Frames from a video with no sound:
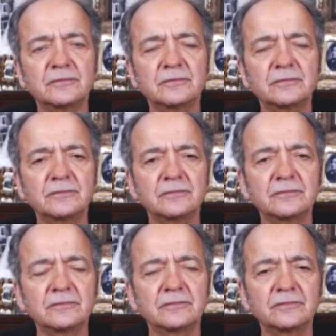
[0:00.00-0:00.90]

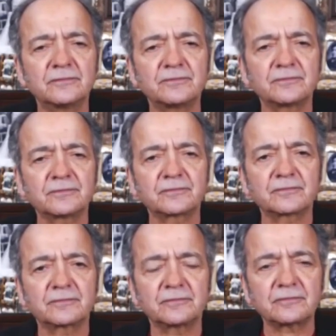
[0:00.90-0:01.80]

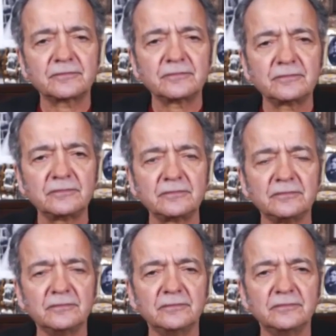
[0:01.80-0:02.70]

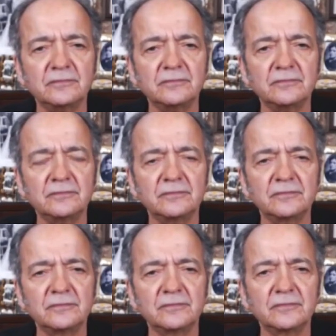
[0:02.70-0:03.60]

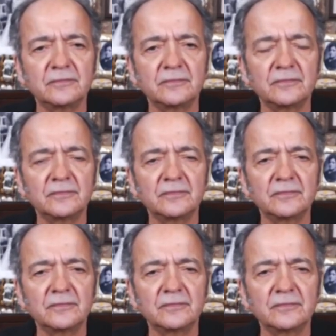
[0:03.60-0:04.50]

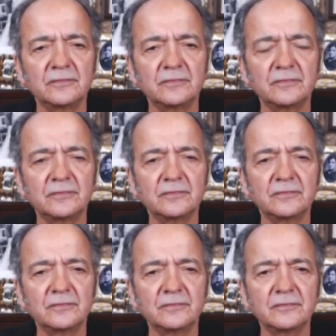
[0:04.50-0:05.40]

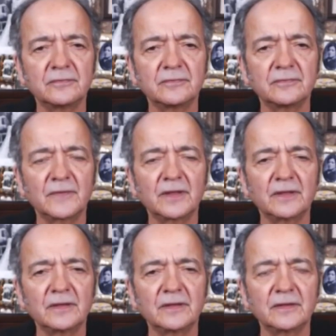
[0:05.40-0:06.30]

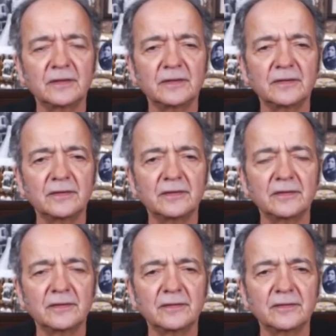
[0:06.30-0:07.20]

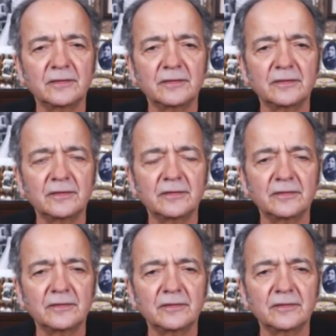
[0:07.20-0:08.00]
(not speaking)